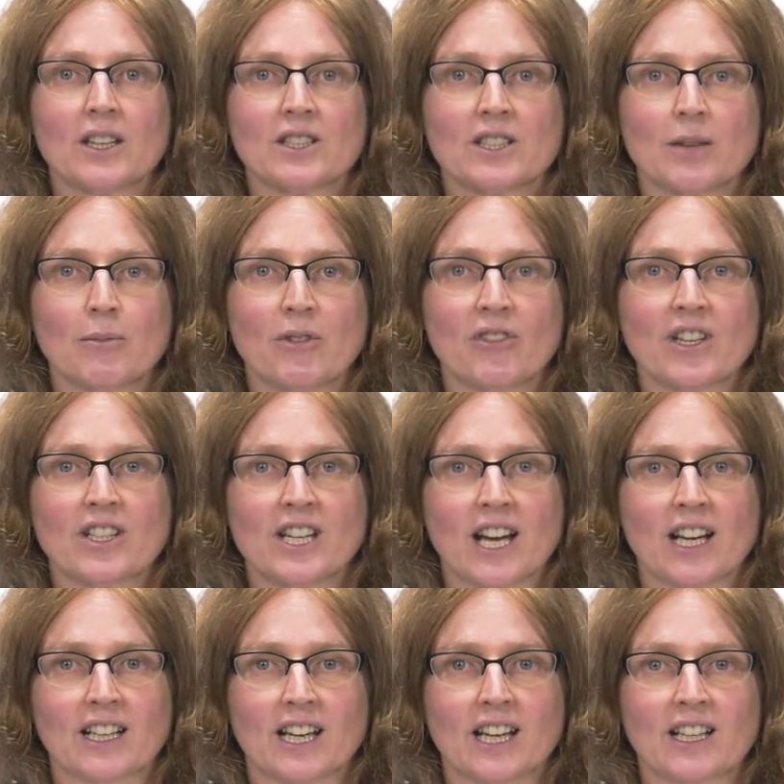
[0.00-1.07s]
Some of the
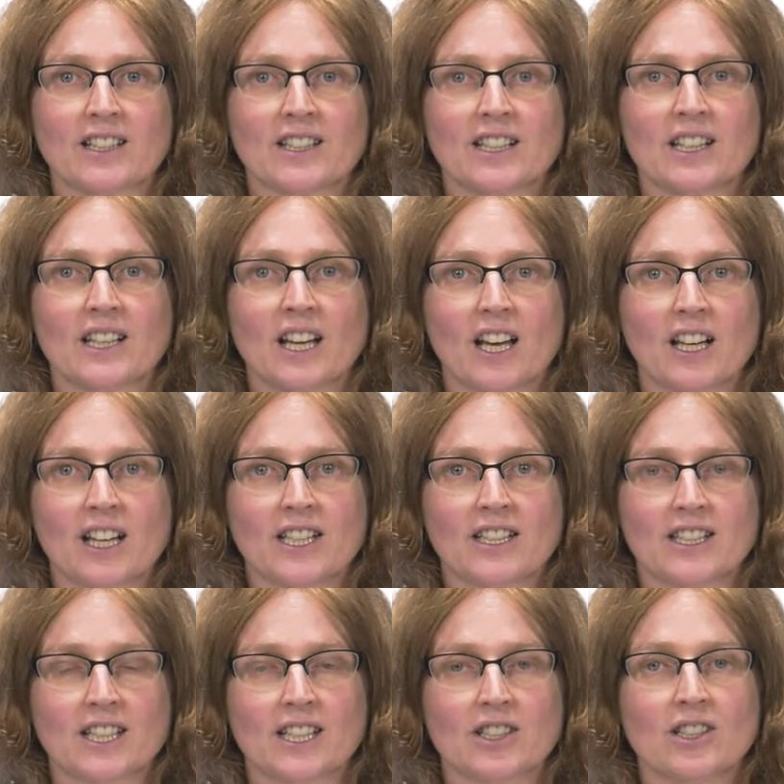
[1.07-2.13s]
techniques are
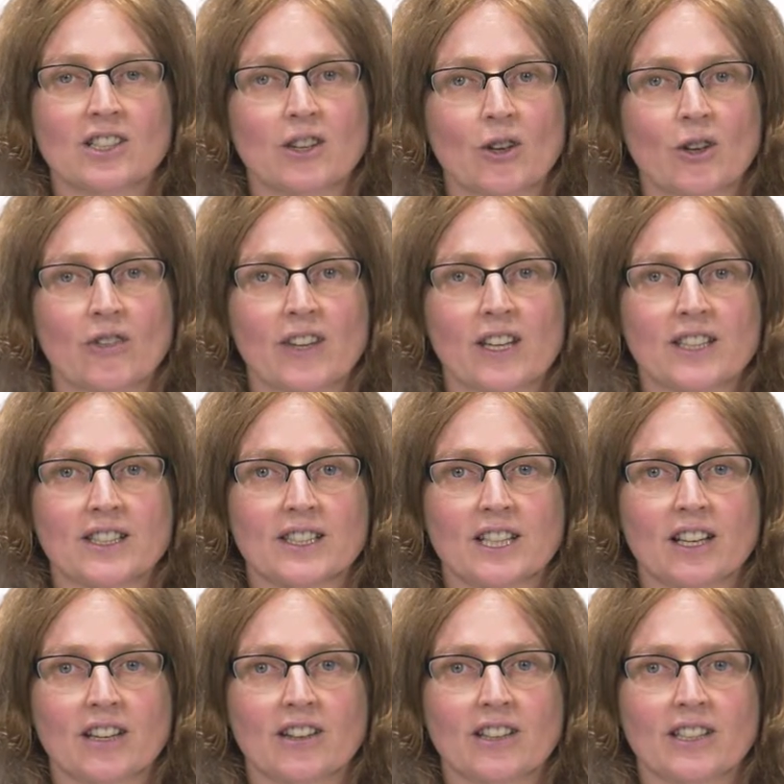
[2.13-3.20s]
listed on this
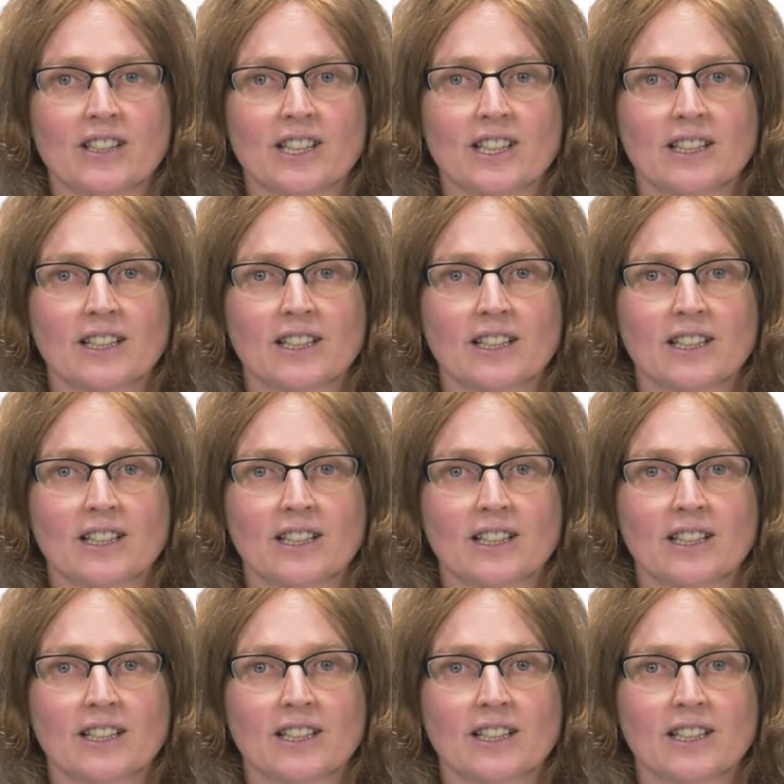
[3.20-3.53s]
slide.